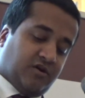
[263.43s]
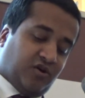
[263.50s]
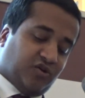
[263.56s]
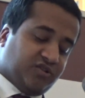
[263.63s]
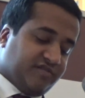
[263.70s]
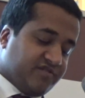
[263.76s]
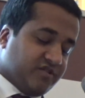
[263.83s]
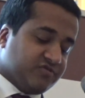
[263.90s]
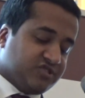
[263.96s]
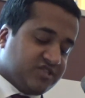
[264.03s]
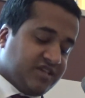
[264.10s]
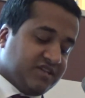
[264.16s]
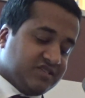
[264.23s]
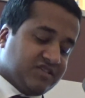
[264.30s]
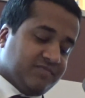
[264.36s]
All of
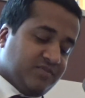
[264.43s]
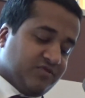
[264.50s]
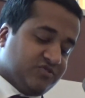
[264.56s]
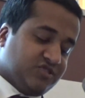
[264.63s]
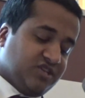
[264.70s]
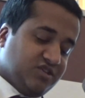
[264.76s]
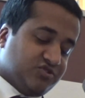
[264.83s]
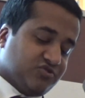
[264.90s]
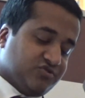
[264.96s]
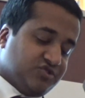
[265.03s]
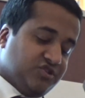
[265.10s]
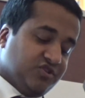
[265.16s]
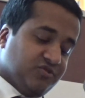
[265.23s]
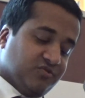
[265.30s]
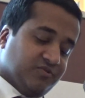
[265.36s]
those things that most teachers
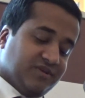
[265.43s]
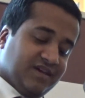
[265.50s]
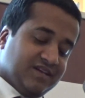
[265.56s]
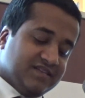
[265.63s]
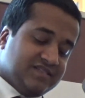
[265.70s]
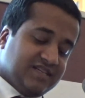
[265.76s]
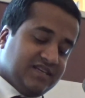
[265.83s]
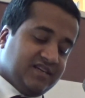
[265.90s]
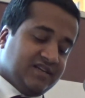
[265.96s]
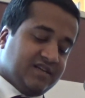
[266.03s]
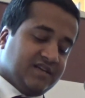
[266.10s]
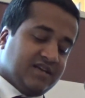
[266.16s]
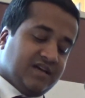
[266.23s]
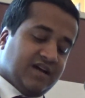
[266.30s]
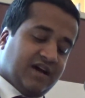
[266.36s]
do.
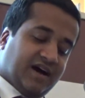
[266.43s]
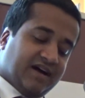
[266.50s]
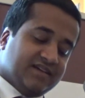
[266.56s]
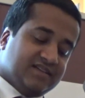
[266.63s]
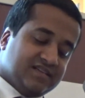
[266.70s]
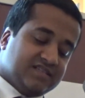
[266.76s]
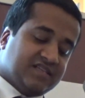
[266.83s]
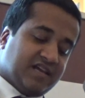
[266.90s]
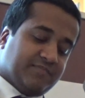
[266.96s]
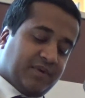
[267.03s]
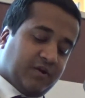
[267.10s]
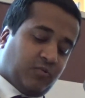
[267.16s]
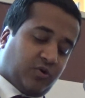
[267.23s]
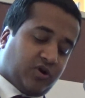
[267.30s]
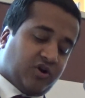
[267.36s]
Indeed, I did take
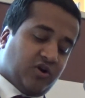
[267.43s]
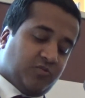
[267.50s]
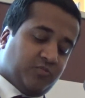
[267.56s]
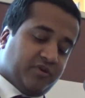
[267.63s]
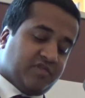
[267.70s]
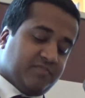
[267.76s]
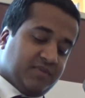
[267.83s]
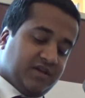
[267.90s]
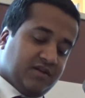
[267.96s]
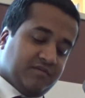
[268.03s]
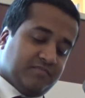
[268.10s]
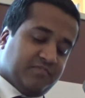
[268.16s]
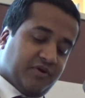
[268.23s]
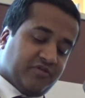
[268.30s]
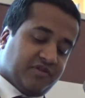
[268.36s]
my work home with
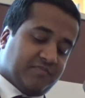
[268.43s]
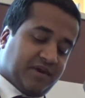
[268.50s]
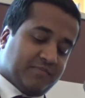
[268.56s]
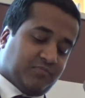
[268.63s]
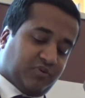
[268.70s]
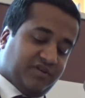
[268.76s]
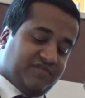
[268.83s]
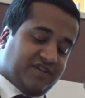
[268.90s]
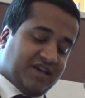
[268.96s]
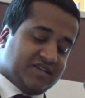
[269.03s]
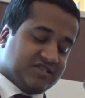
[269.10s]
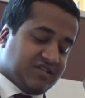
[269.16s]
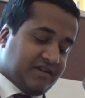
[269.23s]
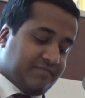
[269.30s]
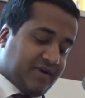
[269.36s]
me, both in my
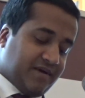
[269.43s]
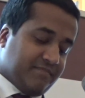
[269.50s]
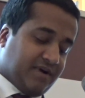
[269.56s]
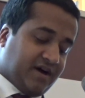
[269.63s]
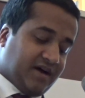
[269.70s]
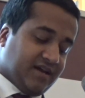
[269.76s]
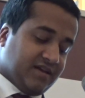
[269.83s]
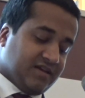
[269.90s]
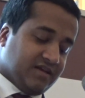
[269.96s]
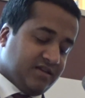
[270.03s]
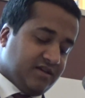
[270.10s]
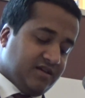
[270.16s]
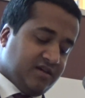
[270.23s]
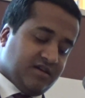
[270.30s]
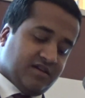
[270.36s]
briefcase and in my mind.
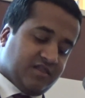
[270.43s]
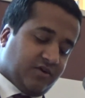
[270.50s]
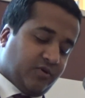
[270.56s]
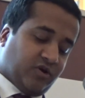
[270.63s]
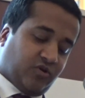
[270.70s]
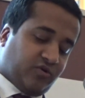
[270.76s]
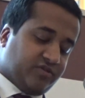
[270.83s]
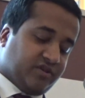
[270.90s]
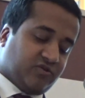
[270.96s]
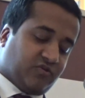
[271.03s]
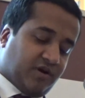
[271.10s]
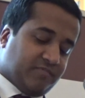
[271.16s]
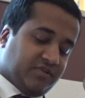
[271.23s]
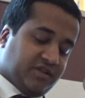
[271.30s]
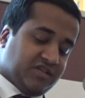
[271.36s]
Though I heard the
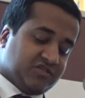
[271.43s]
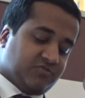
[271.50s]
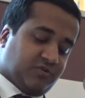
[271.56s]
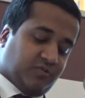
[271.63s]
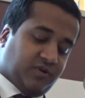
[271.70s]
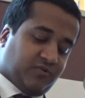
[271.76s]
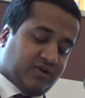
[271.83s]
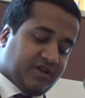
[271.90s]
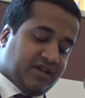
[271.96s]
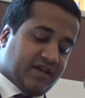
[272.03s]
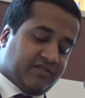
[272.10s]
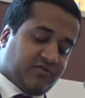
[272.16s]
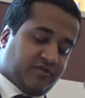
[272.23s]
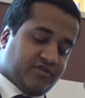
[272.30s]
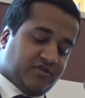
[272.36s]
grumblings when we were
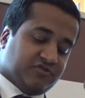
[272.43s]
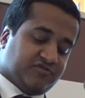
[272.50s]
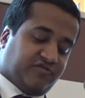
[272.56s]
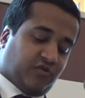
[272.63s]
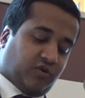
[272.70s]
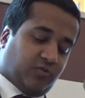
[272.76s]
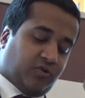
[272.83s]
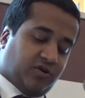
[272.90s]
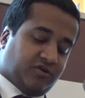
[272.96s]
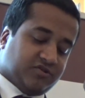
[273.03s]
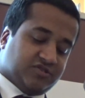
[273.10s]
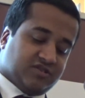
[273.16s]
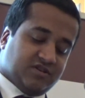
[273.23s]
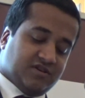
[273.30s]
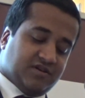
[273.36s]
together on those four
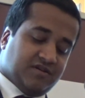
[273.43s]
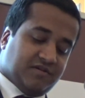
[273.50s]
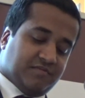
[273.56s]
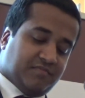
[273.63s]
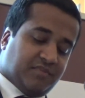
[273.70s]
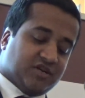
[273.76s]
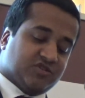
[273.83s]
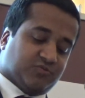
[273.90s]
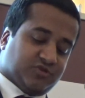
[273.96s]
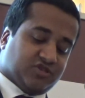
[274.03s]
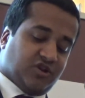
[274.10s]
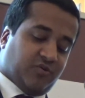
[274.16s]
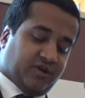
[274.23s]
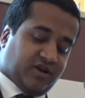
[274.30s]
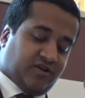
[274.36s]
walls, much was
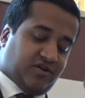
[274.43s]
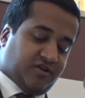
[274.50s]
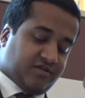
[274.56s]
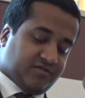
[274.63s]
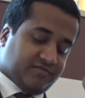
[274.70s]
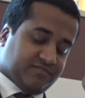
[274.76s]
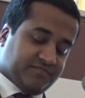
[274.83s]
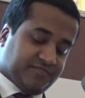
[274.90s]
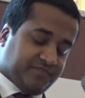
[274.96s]
going on.